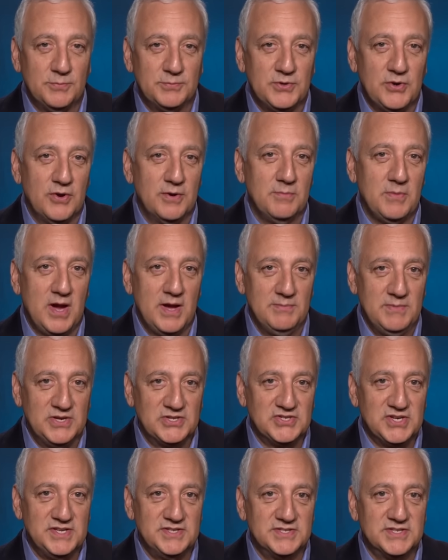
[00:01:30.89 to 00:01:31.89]
during my
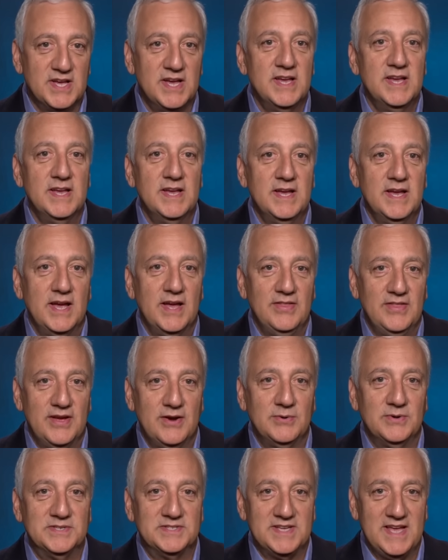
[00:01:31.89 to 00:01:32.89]
missions, and
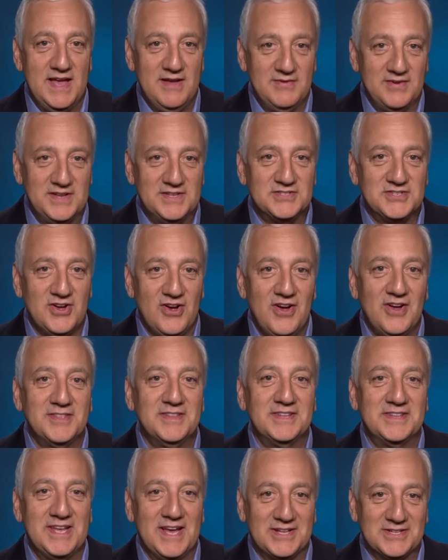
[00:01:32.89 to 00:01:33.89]
there was evidence on
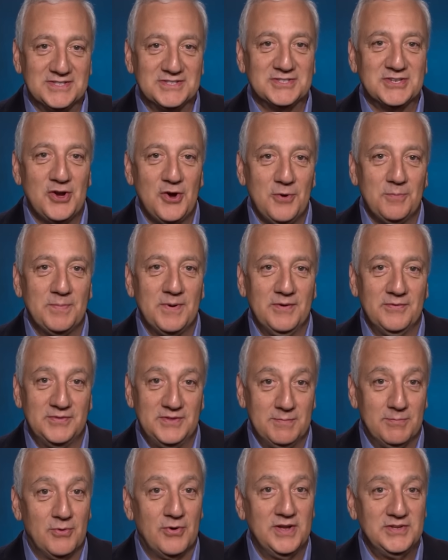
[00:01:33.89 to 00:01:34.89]
the telescope of
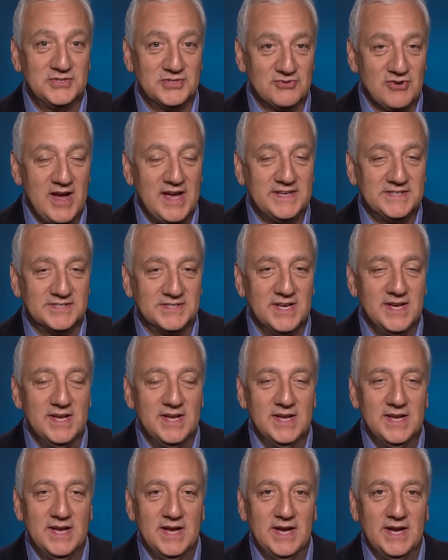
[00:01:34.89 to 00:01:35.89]
debris strikes.
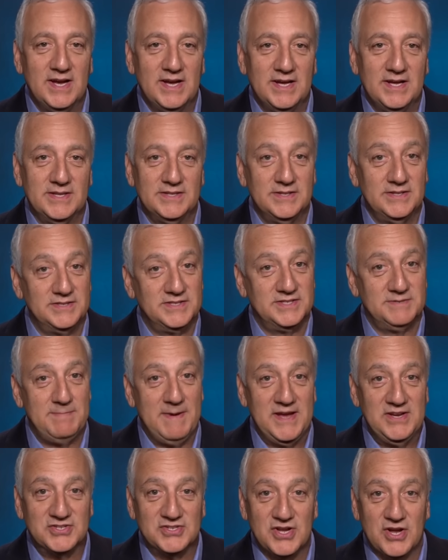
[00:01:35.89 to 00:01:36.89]

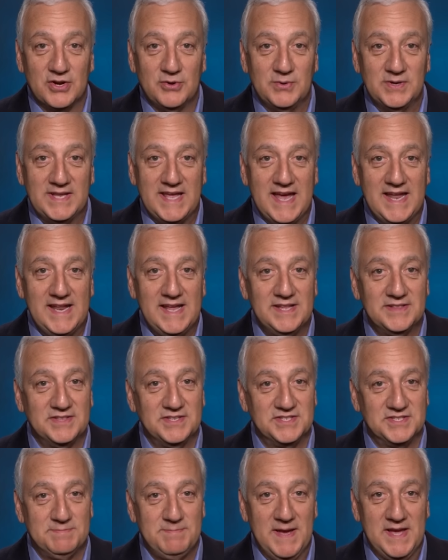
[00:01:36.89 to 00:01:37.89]
Space shuttle would get hit.
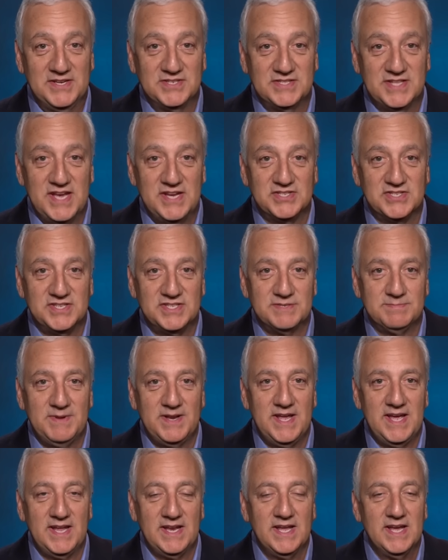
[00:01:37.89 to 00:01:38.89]
The space station has
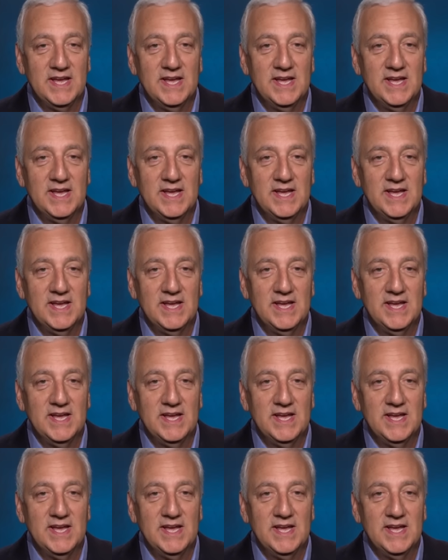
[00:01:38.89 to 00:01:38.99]
been hit.